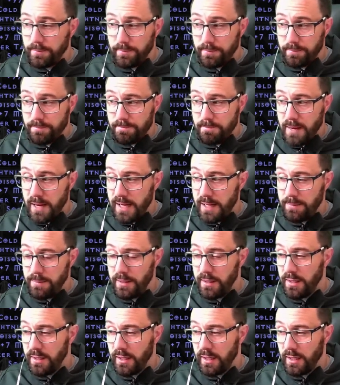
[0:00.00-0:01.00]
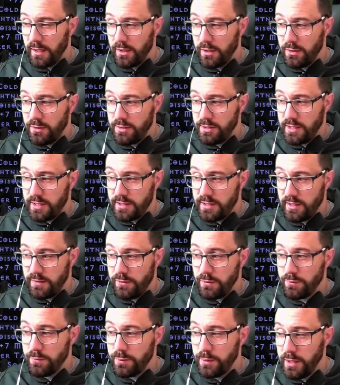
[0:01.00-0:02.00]
Maybe in a new season, if
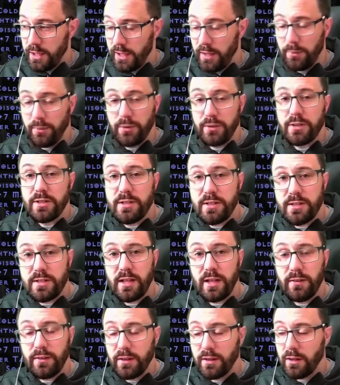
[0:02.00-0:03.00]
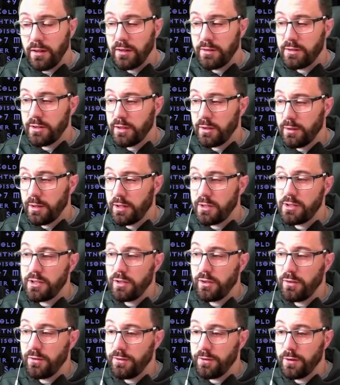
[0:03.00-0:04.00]
you really wanted to save the Larzac quest, you
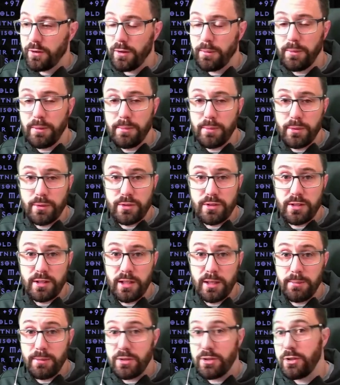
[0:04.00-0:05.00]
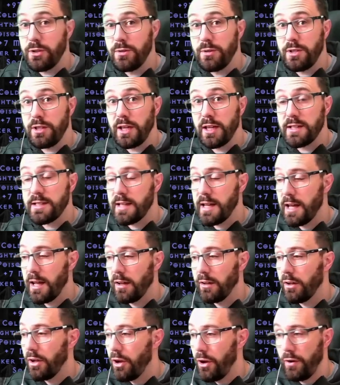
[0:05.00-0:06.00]
could farm the Mausoleum as soon as you get to
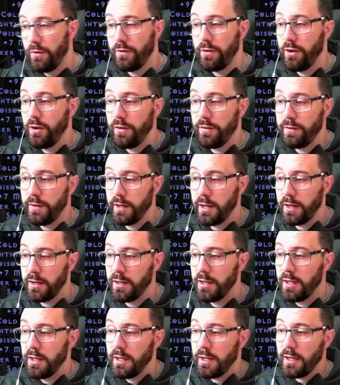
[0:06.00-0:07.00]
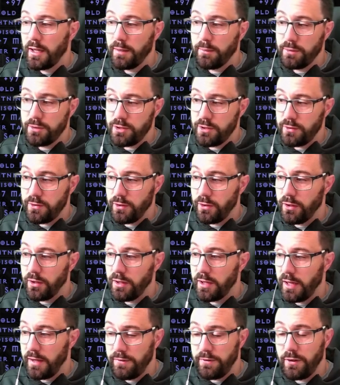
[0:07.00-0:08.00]
Hell over and over again, and then once you've got
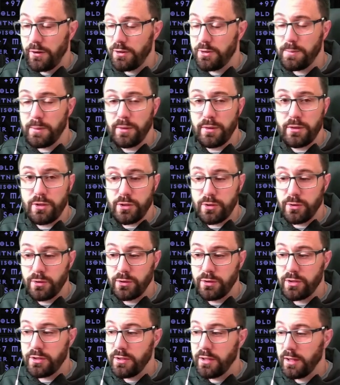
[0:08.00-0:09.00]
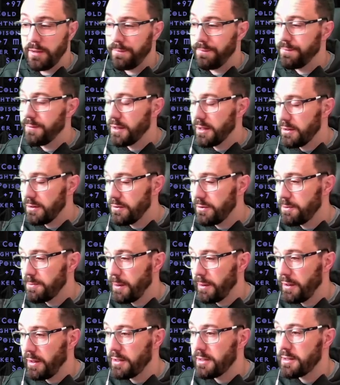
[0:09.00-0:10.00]
a few
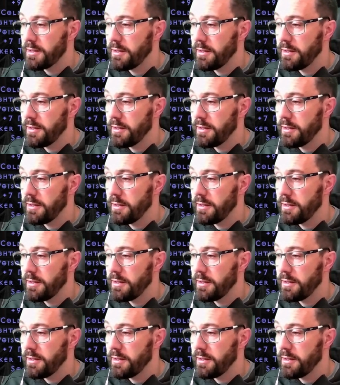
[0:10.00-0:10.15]
spirit